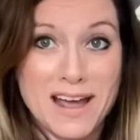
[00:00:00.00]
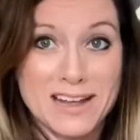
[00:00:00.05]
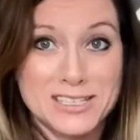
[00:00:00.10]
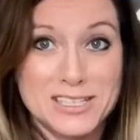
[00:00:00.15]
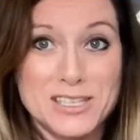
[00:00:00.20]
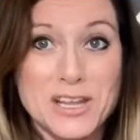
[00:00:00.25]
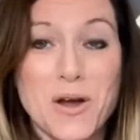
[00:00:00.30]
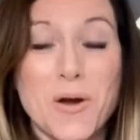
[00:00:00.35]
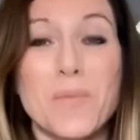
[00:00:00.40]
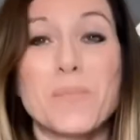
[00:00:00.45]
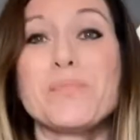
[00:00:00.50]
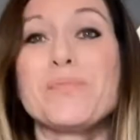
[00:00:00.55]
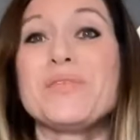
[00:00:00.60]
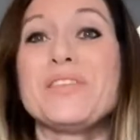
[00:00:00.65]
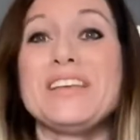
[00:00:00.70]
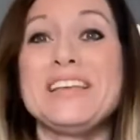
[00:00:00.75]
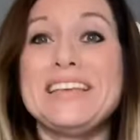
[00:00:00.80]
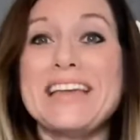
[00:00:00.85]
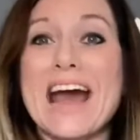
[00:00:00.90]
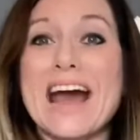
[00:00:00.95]
So
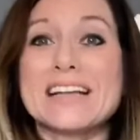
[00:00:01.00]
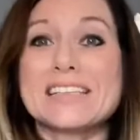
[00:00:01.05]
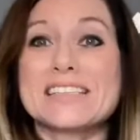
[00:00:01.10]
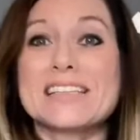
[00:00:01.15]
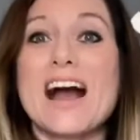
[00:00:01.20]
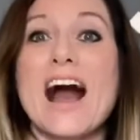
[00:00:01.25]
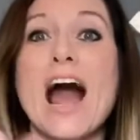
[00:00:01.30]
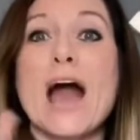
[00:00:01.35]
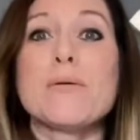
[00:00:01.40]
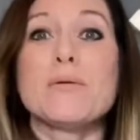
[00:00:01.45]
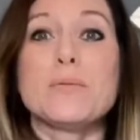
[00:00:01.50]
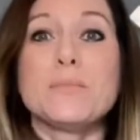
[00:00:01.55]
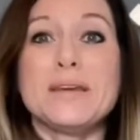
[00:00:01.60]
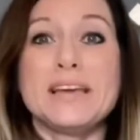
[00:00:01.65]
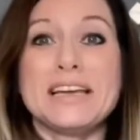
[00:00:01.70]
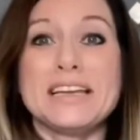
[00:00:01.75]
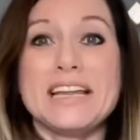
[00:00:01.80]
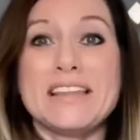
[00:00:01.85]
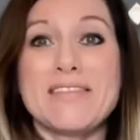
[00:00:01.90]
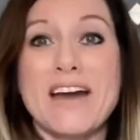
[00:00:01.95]
yes, I will be
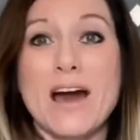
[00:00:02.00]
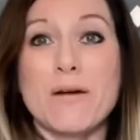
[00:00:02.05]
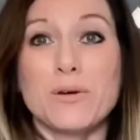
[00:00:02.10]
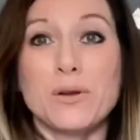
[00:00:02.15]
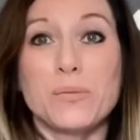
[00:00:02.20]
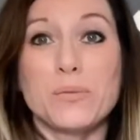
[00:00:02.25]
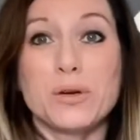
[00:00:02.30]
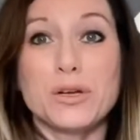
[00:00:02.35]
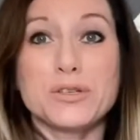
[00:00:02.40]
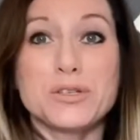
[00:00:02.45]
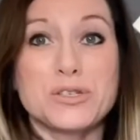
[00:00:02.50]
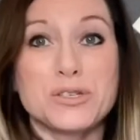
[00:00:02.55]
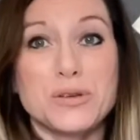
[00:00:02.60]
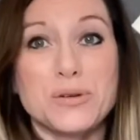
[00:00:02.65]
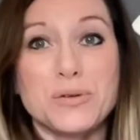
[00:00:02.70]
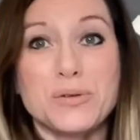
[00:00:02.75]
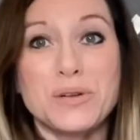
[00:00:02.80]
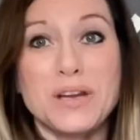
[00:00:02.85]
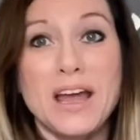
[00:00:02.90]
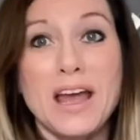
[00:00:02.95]
getting that one real
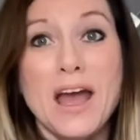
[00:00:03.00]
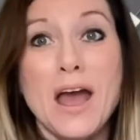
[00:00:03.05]
soon,